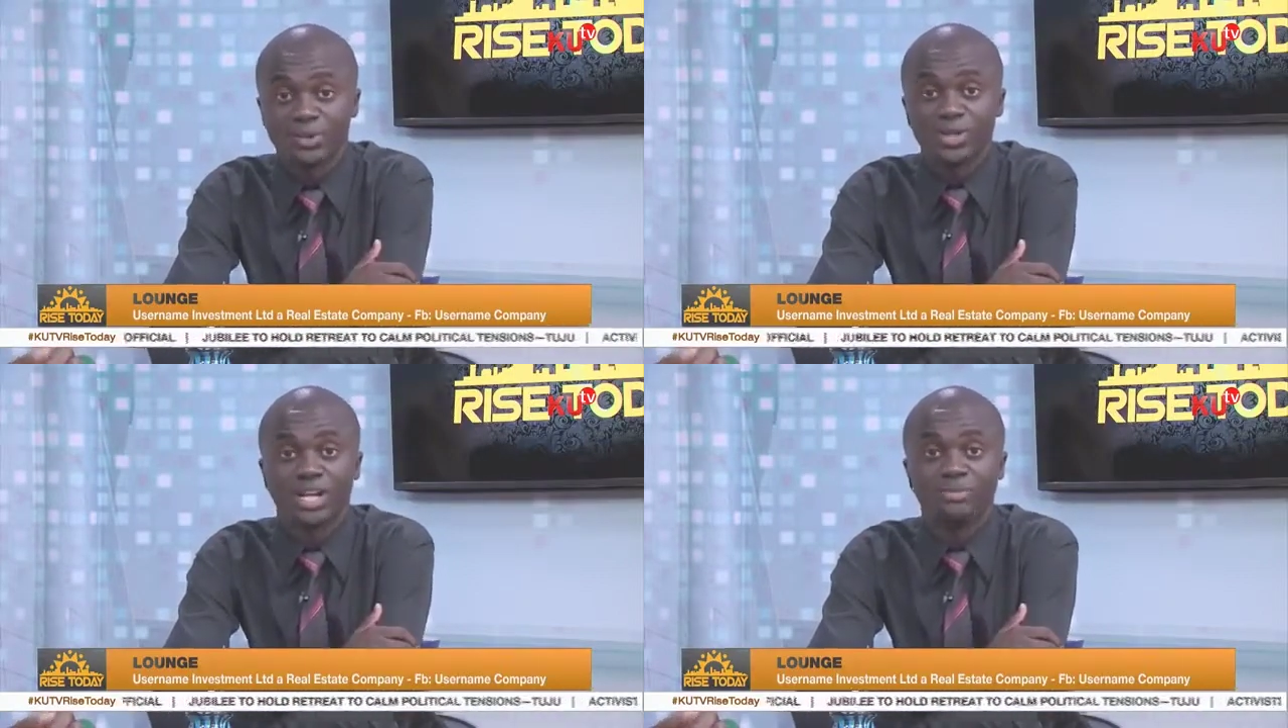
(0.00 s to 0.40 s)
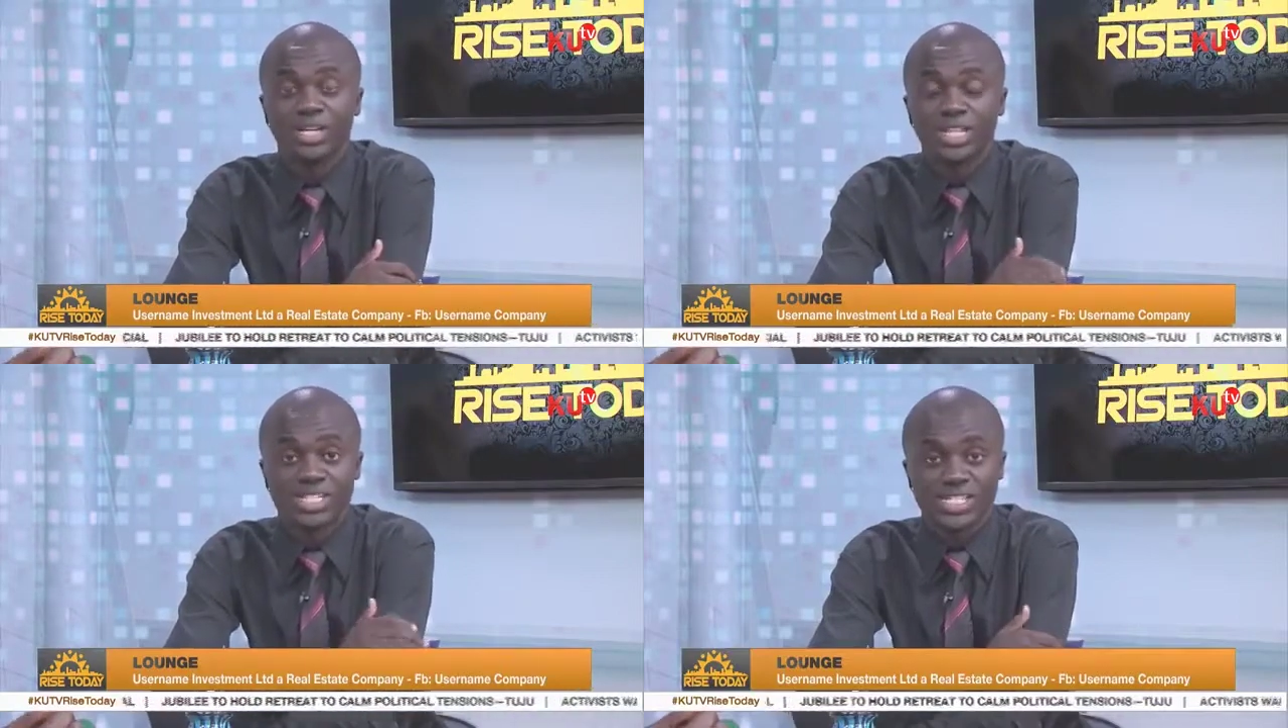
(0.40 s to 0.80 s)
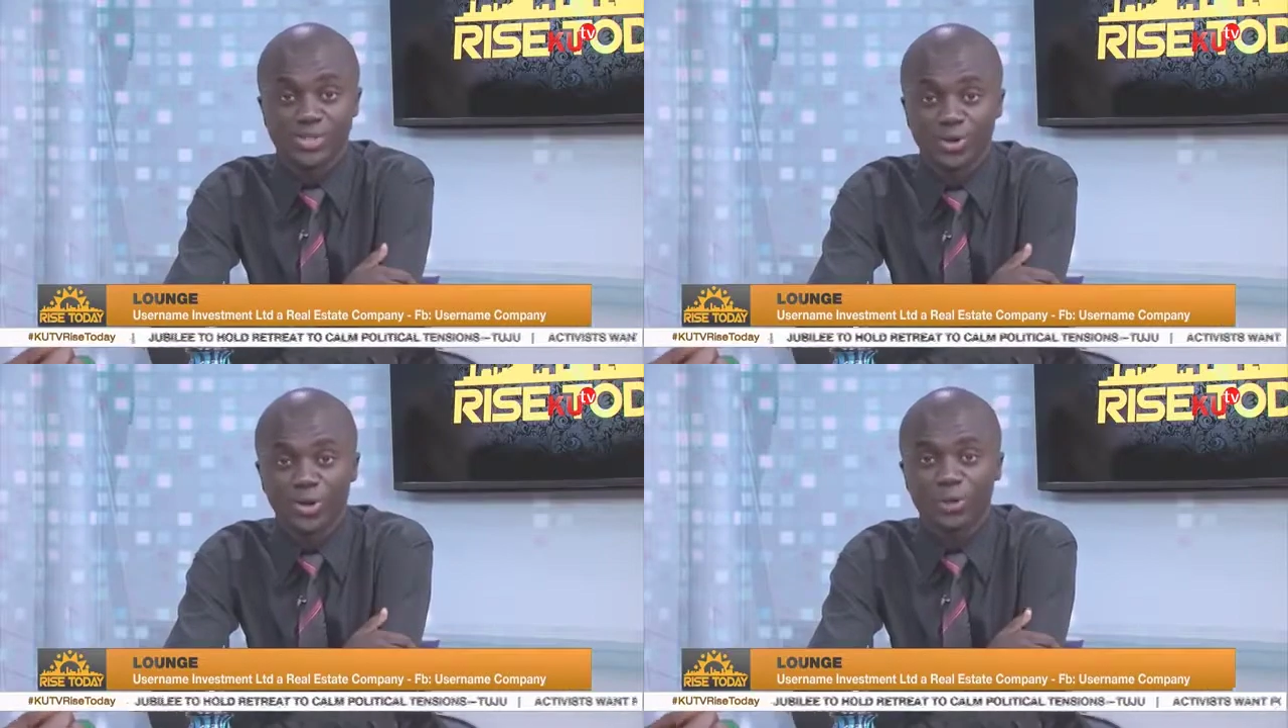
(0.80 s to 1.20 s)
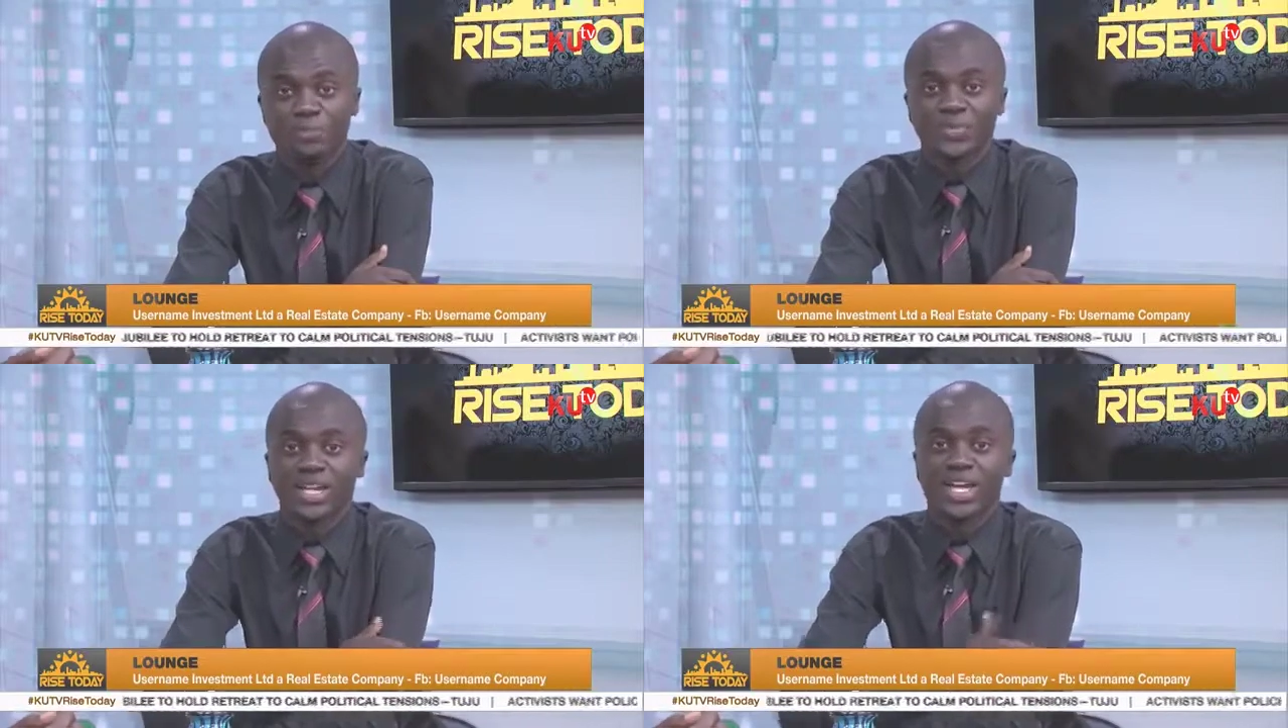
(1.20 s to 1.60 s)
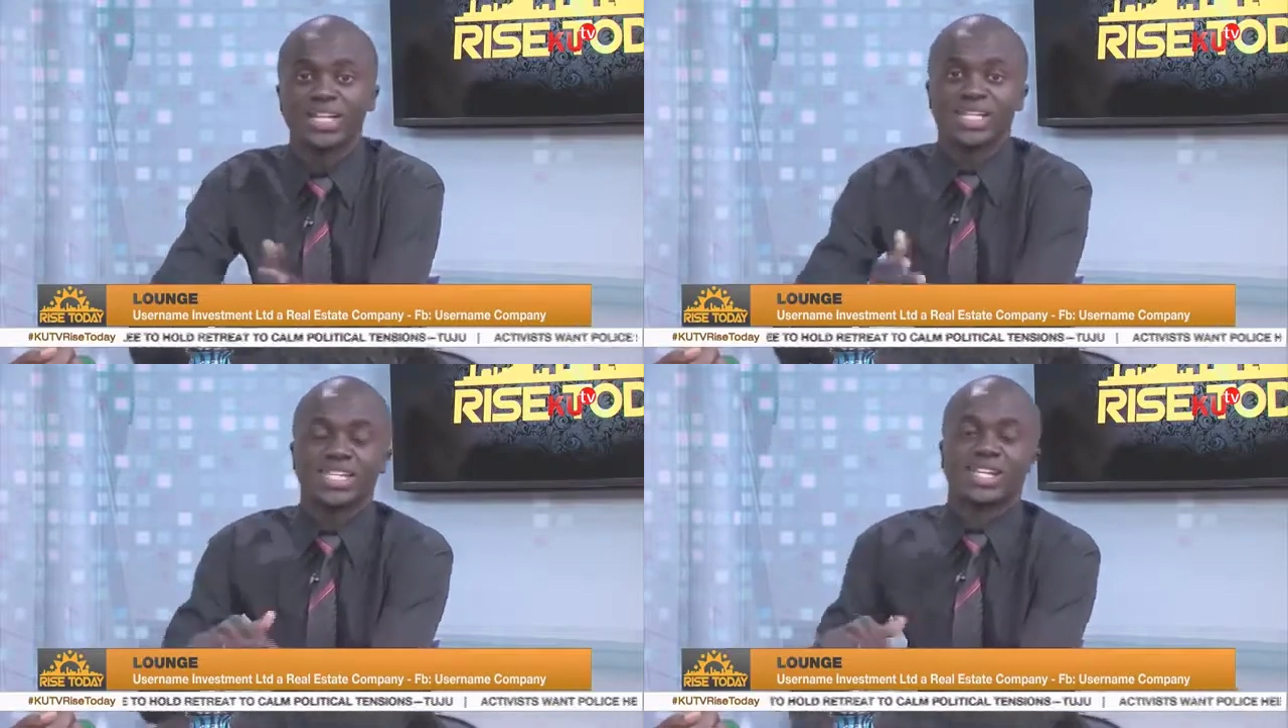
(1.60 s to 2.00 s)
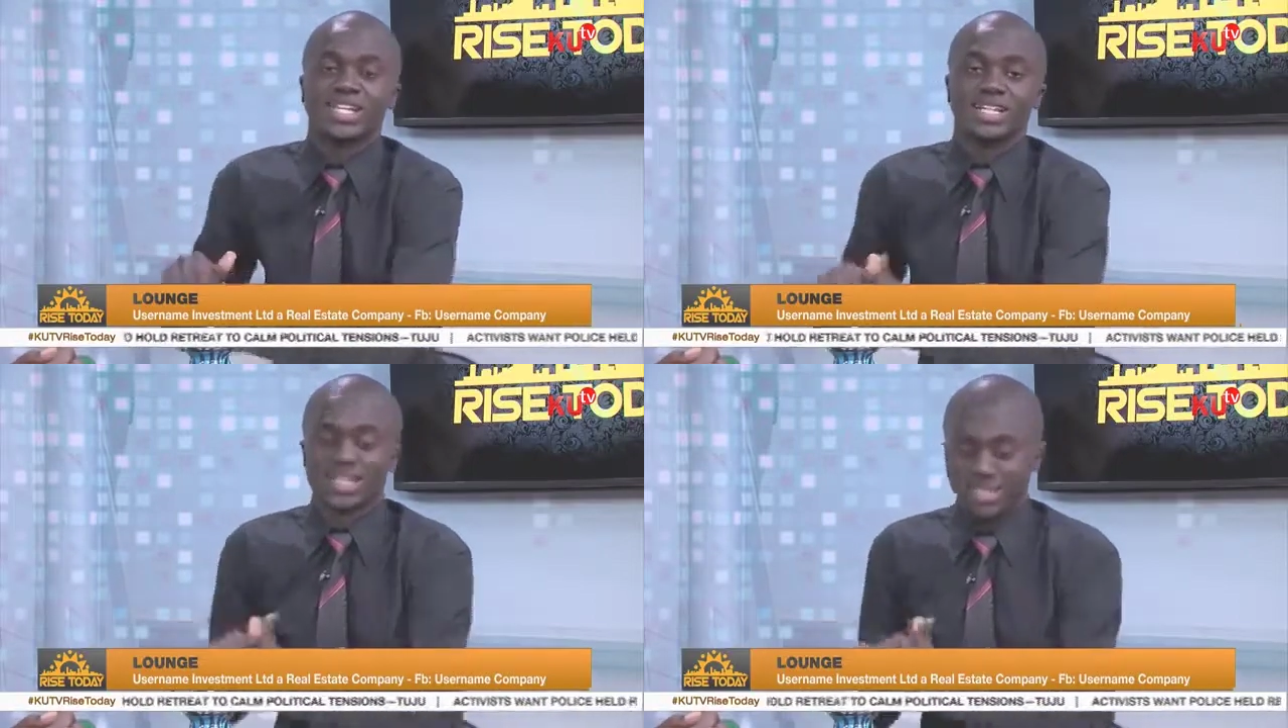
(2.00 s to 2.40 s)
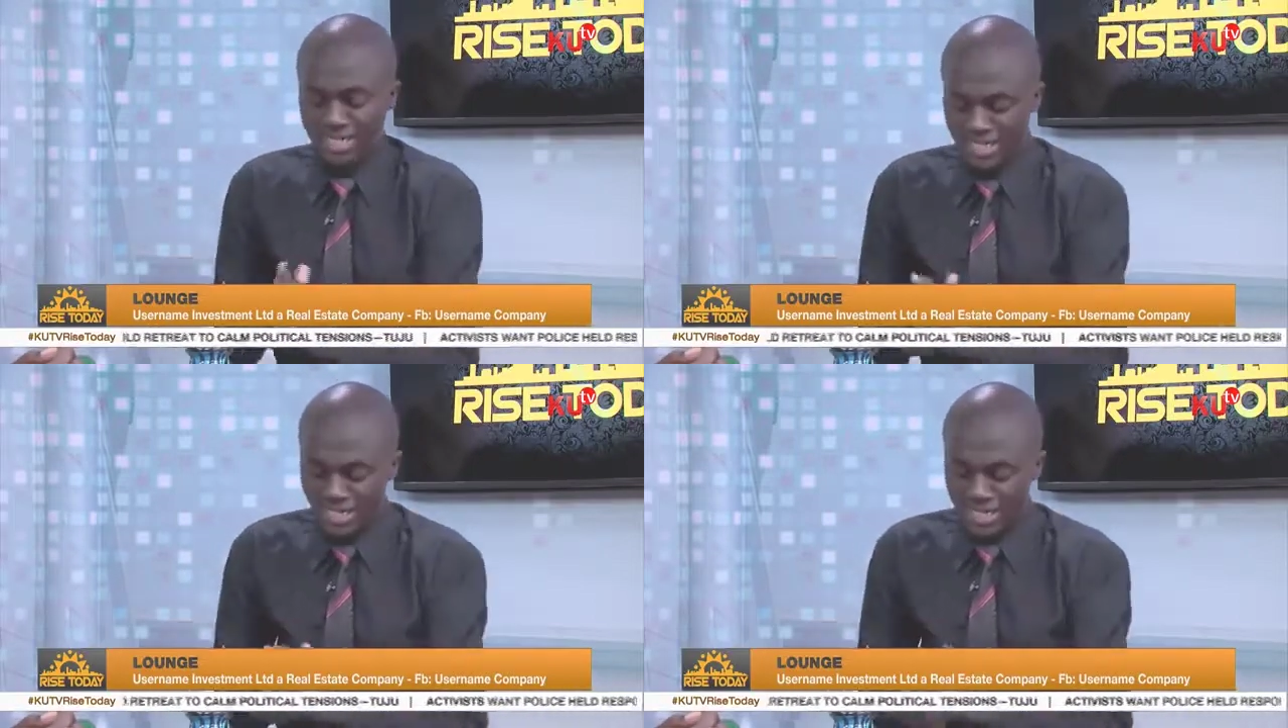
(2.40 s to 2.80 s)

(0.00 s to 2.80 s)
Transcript: we have areas as Ngong and Kiserian that